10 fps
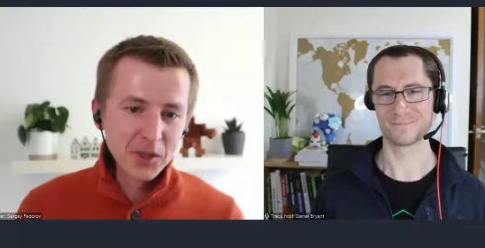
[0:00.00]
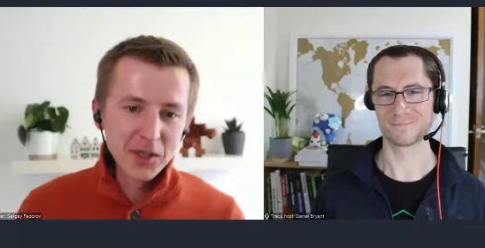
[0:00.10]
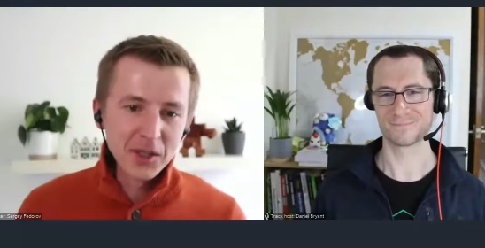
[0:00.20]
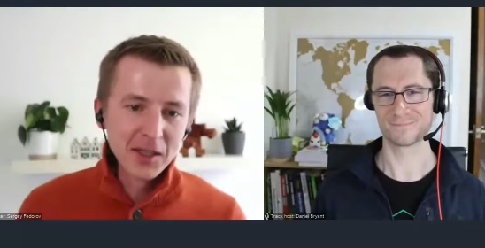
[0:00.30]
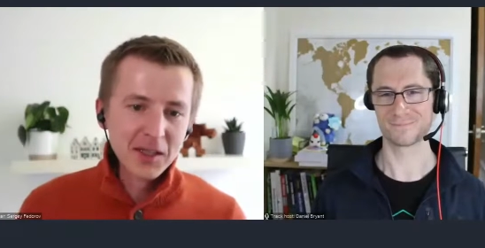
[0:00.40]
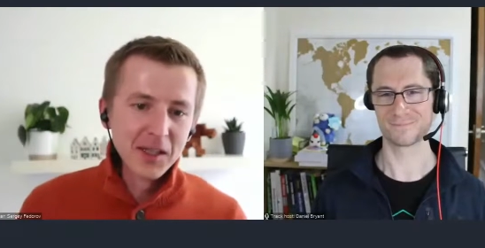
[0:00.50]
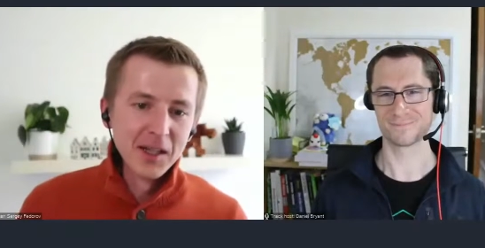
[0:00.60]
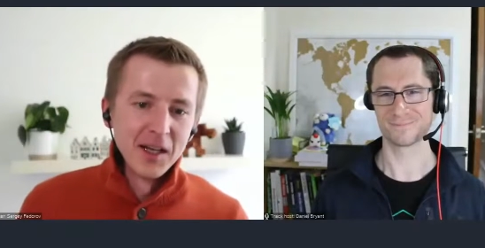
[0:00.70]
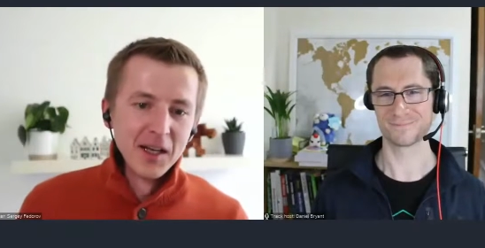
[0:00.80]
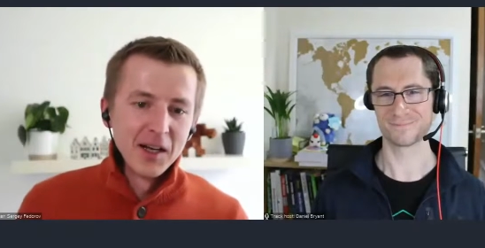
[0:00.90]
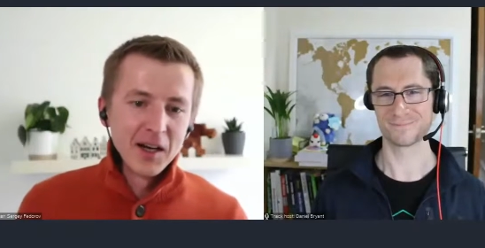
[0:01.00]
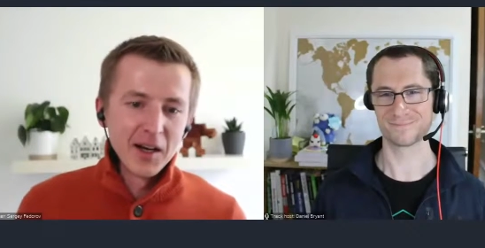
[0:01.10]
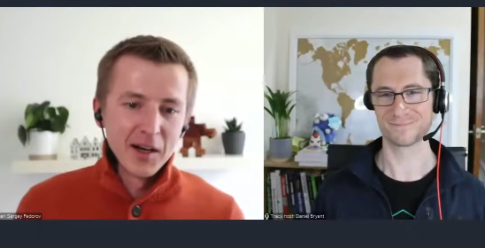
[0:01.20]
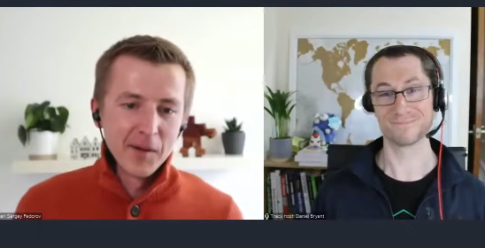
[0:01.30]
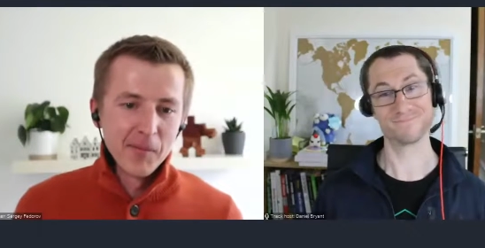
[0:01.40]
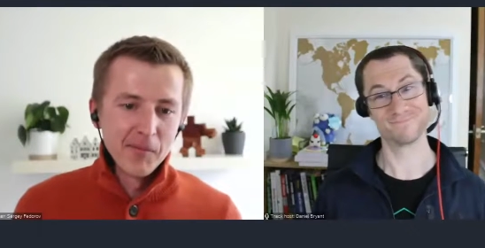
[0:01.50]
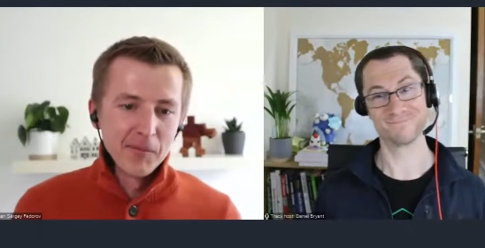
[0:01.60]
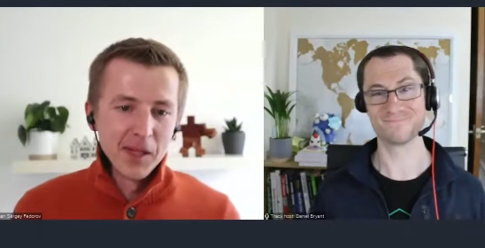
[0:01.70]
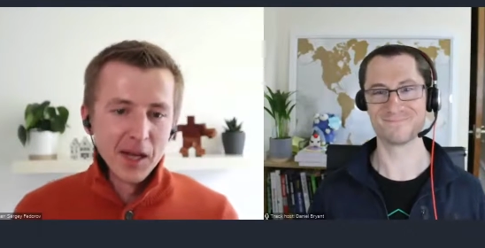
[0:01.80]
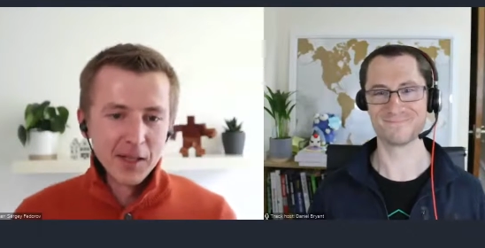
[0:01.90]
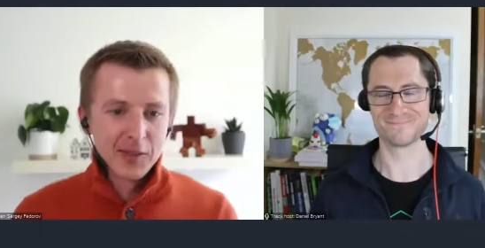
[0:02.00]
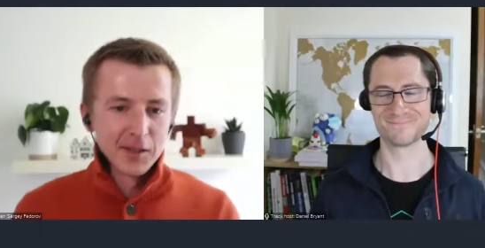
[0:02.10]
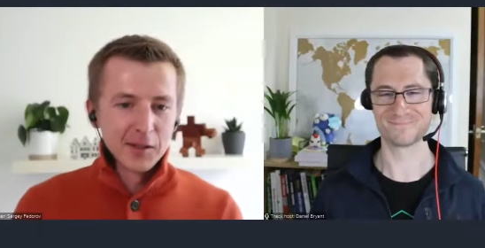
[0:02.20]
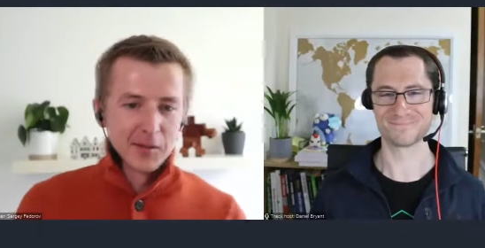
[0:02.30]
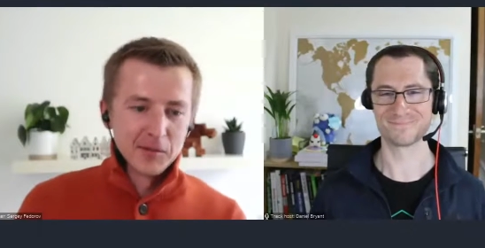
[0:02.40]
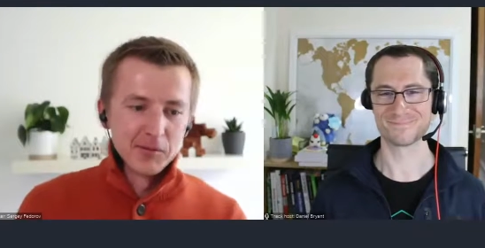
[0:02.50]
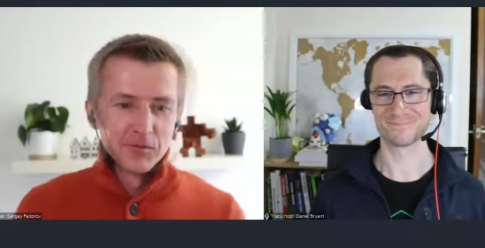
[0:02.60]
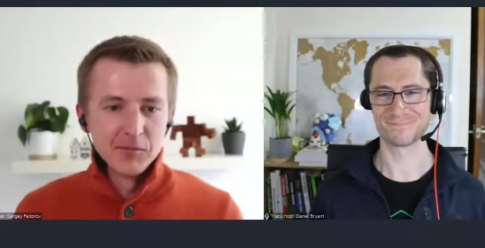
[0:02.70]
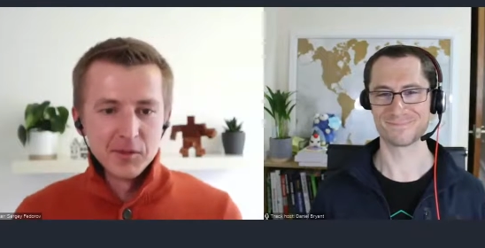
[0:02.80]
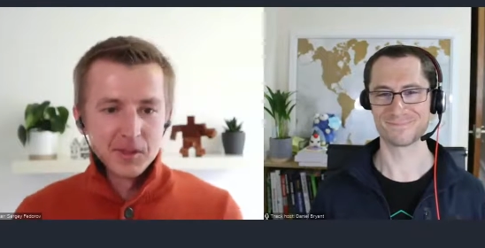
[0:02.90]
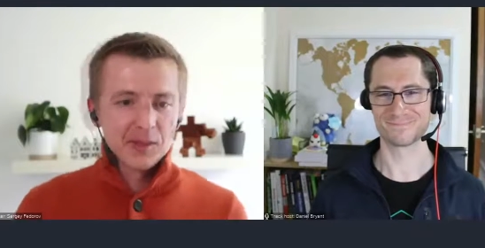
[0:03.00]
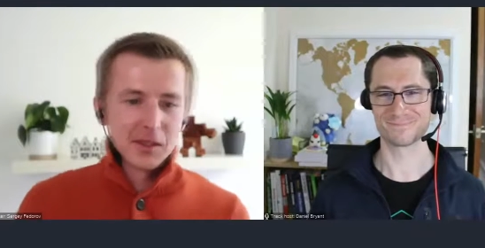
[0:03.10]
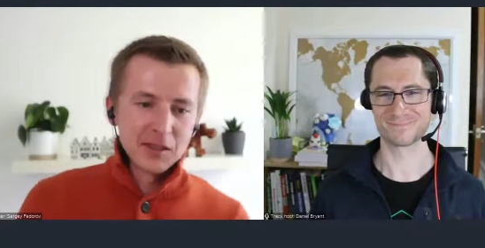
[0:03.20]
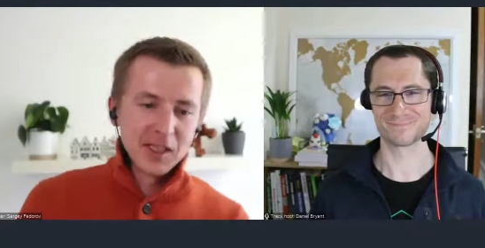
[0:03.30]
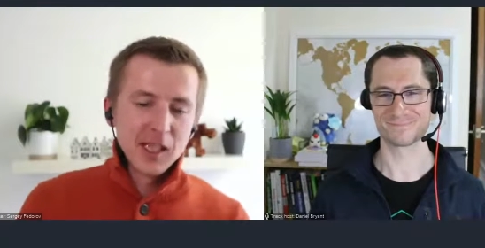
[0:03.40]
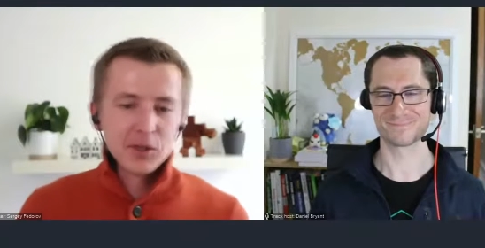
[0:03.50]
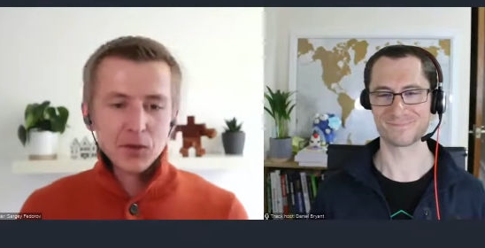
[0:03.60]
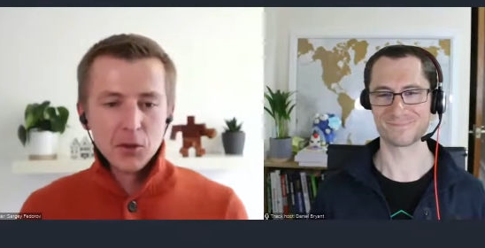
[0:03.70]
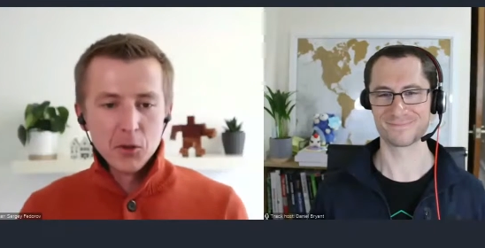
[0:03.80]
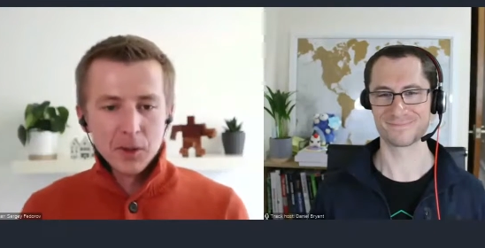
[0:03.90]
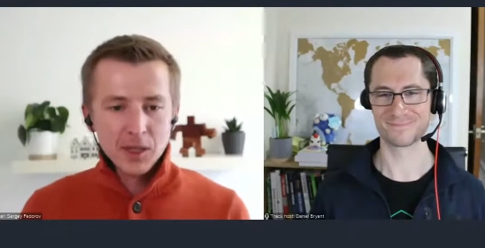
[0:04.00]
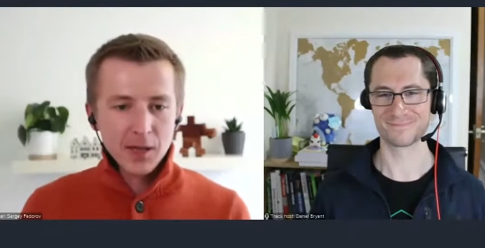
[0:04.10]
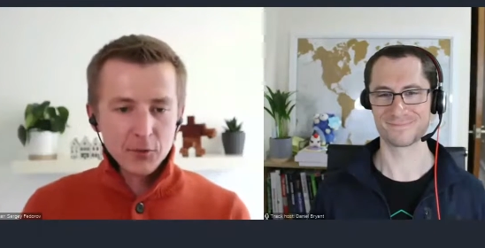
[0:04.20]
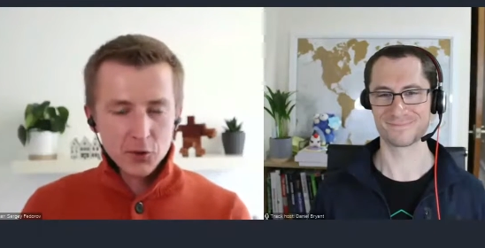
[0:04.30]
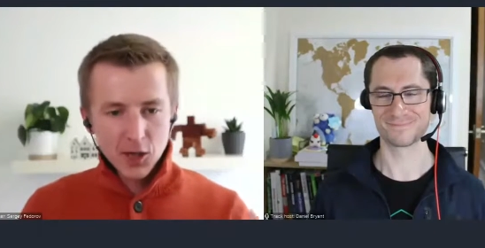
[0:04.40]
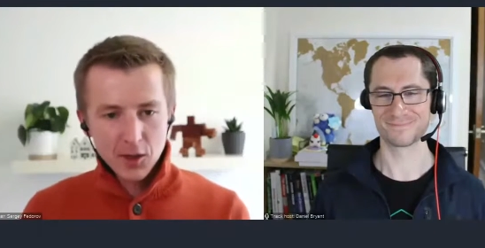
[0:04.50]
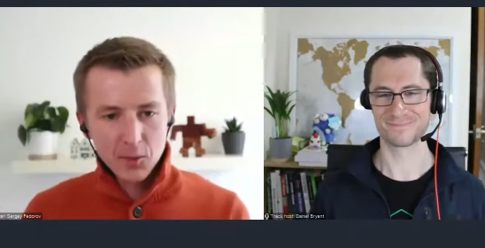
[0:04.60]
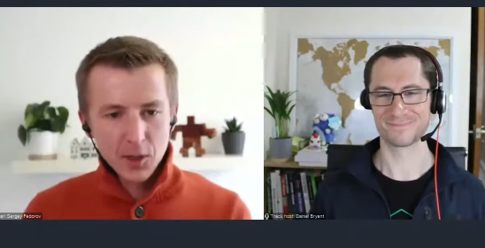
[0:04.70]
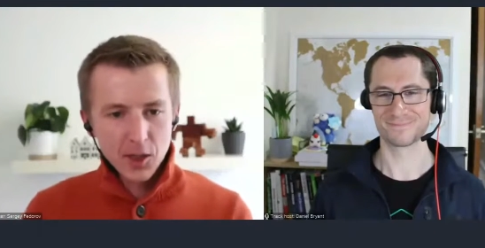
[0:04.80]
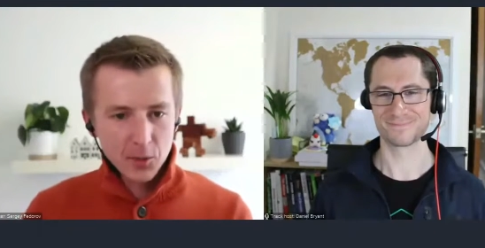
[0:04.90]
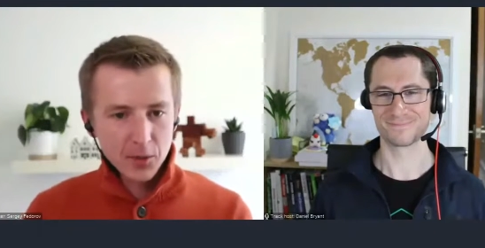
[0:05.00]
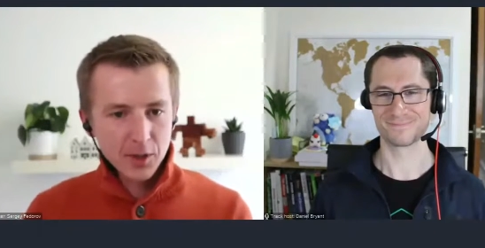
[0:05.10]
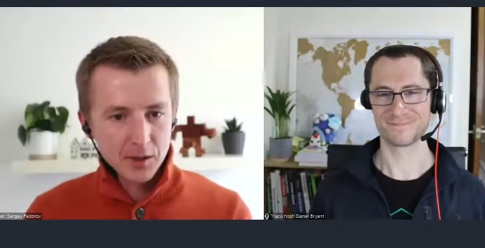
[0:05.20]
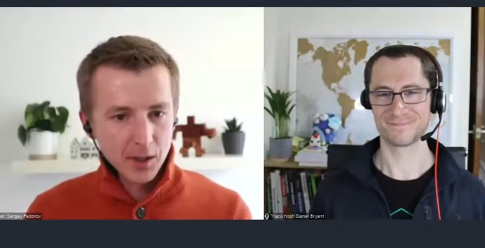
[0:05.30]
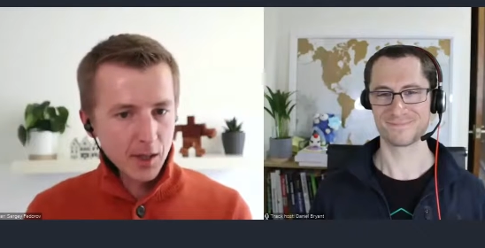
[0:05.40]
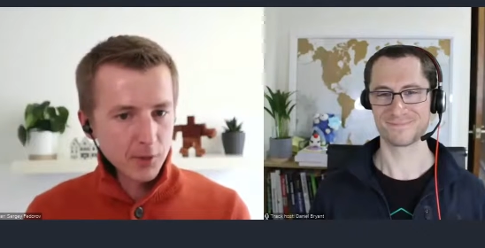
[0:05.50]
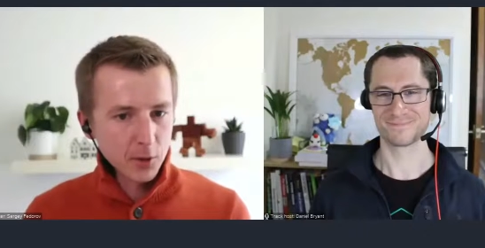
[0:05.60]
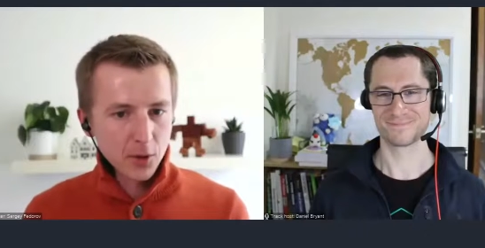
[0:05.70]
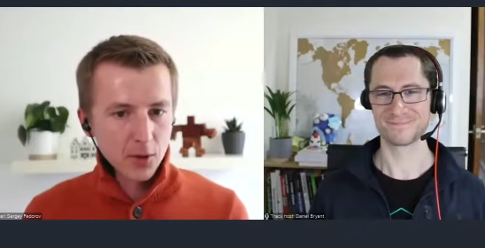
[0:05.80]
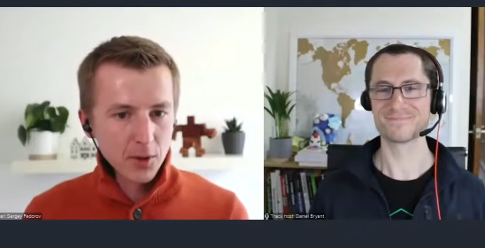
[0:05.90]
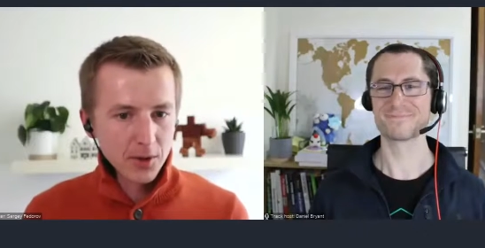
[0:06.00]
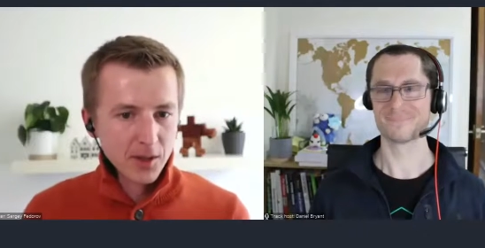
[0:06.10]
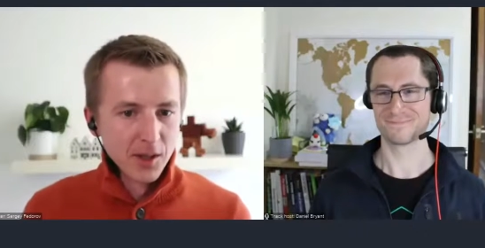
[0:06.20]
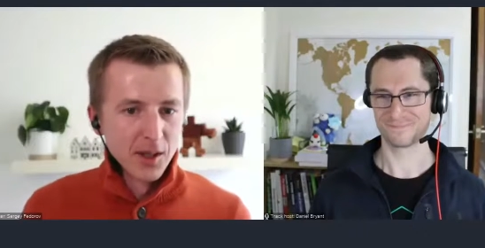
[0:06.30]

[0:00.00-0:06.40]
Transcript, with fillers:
Speaker 1: pretty lean. Um, and uh, teams always have to juggle multiple things they have to work on.